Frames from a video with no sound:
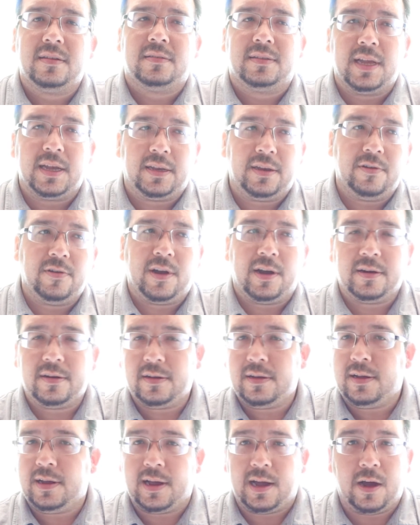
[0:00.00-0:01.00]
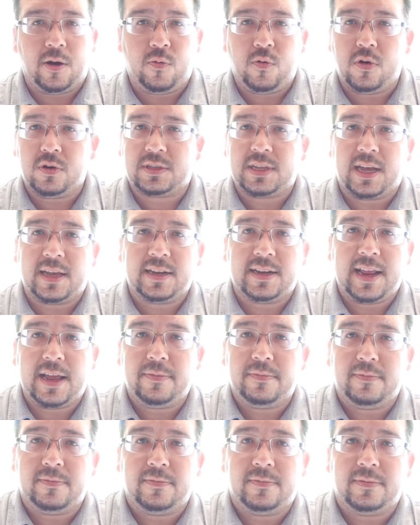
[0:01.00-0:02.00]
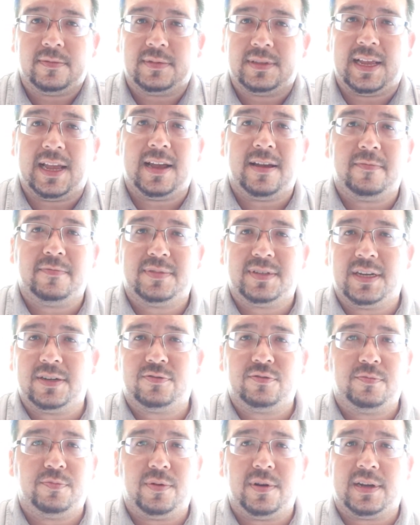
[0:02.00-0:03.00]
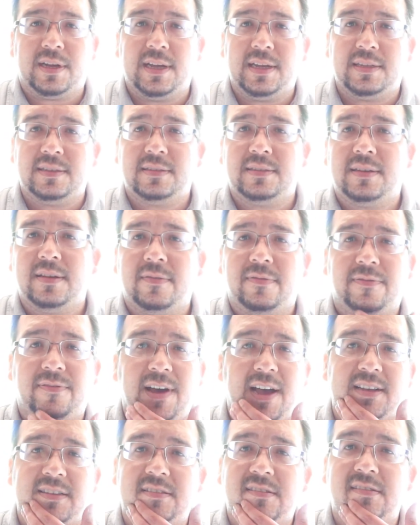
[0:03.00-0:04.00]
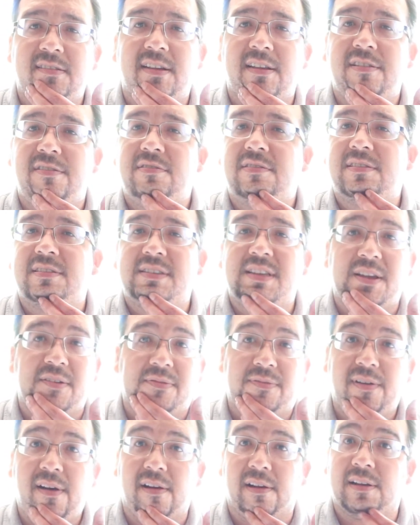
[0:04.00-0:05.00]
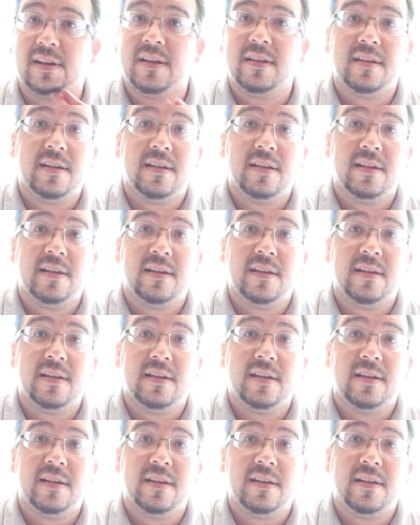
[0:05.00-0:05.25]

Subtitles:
Thank you, Your Honor. I walked out of that damn central bookings faster than you could say fuck.